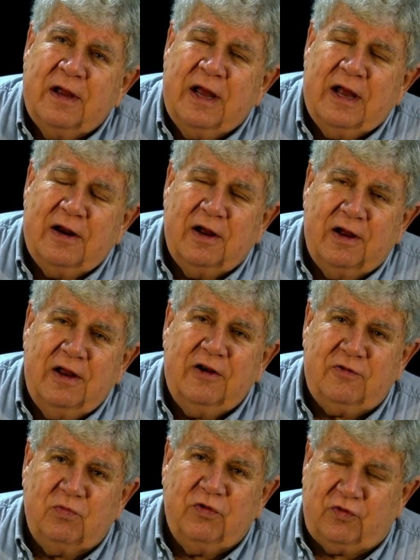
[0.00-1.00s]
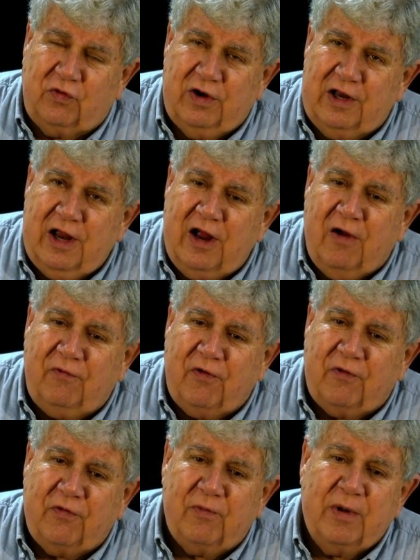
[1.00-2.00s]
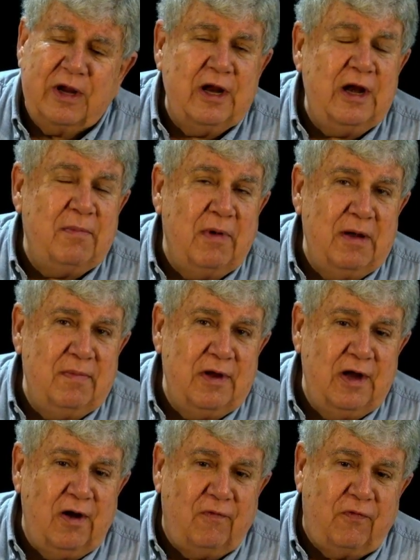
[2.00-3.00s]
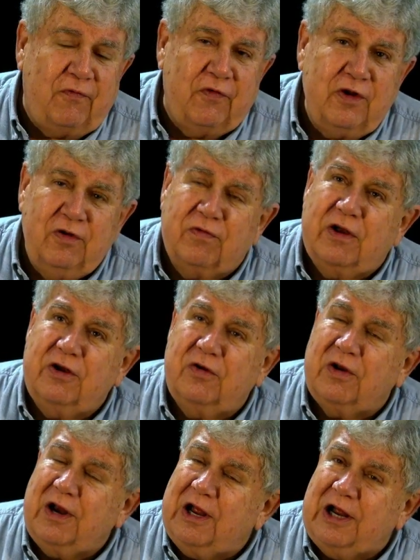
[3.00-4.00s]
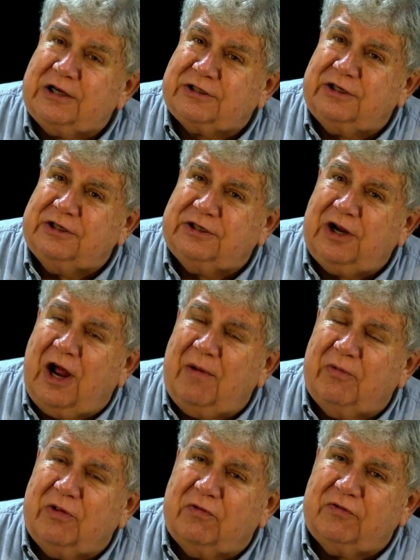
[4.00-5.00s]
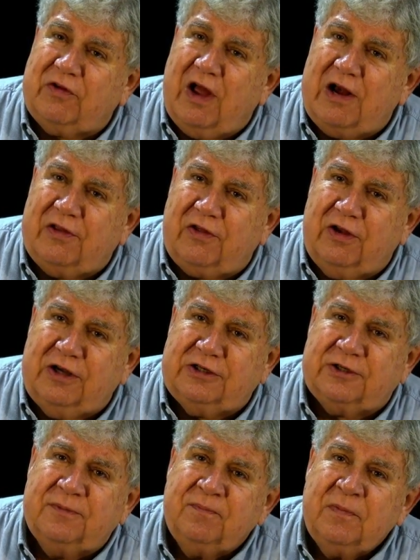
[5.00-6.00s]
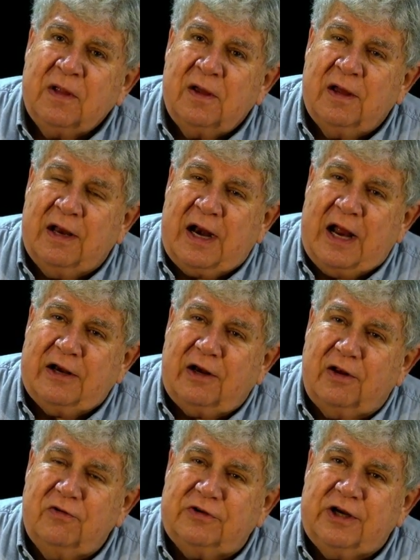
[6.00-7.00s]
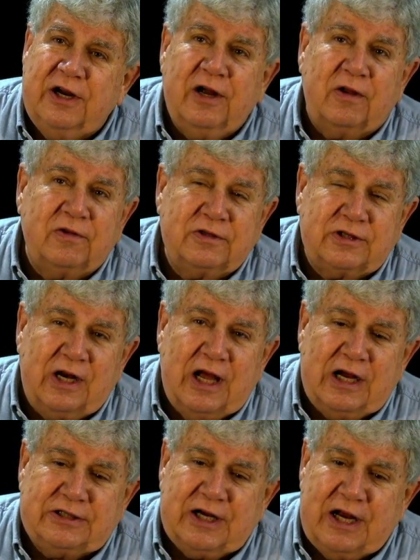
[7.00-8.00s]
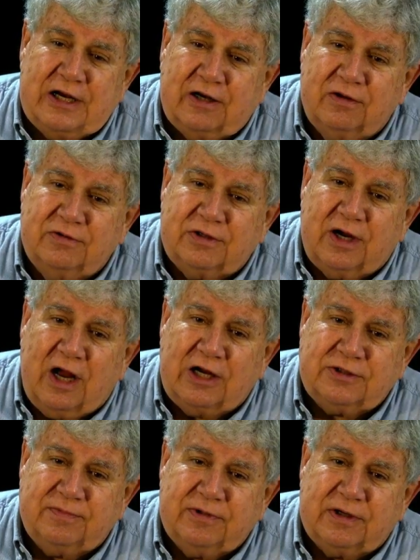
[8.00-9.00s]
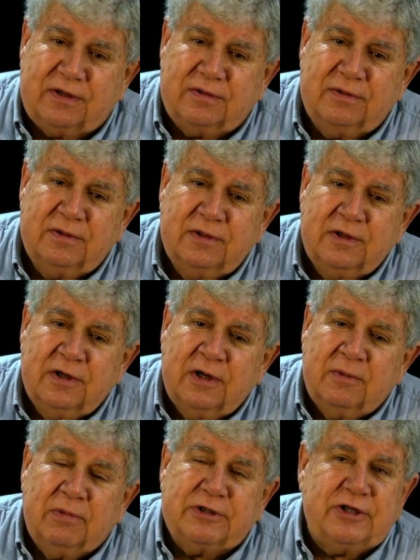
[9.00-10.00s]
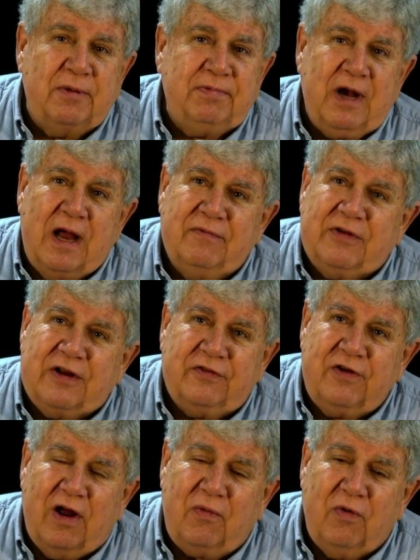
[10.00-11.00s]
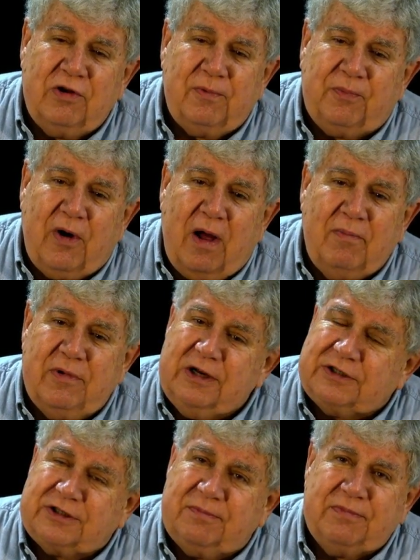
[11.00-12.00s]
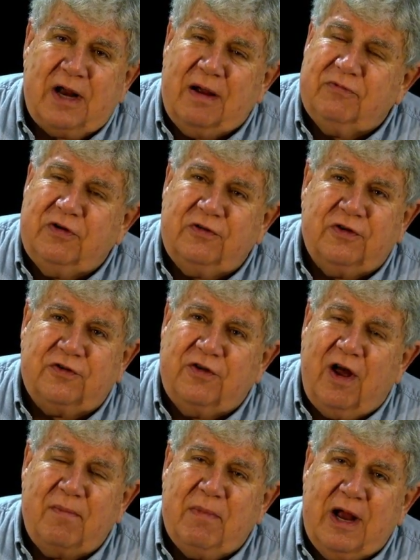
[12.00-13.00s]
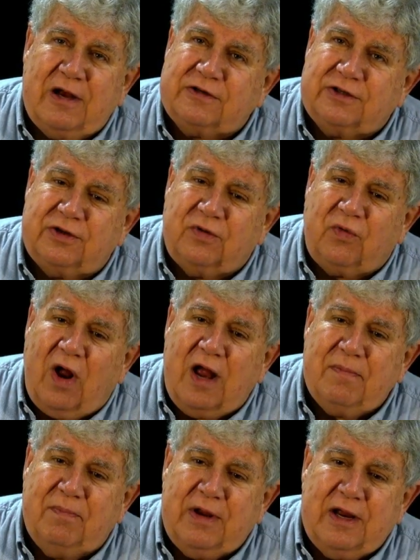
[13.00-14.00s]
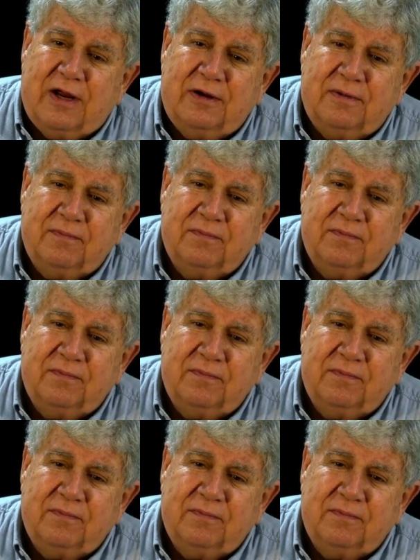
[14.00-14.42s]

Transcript: and it was really helpful for me, and it may be helpful for you. They do an excellent job with those kind of things at Andalusia Health / Andalusia Hospital. But sometimes that's not what the problem is. Sometimes you're just not matched to the right bed.